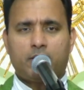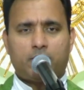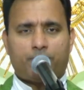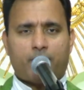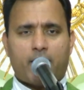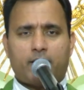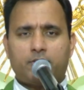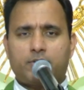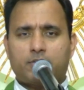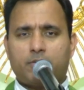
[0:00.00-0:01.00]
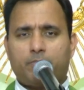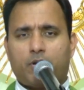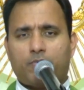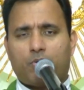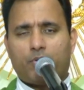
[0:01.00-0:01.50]
The fire is the
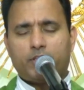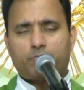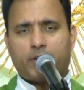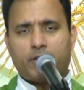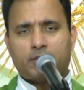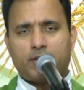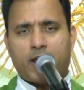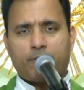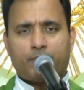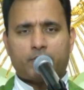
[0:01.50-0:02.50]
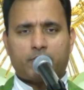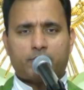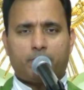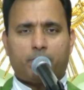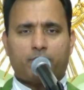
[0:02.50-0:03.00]
symbol of the Holy Spirit. Knife is the
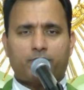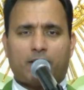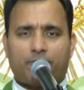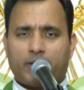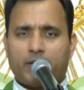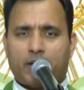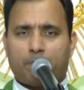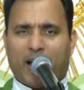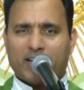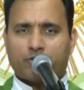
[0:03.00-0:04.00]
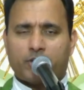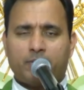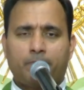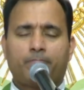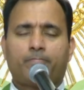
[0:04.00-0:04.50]
symbol of suffering and
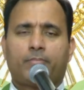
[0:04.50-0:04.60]
passion.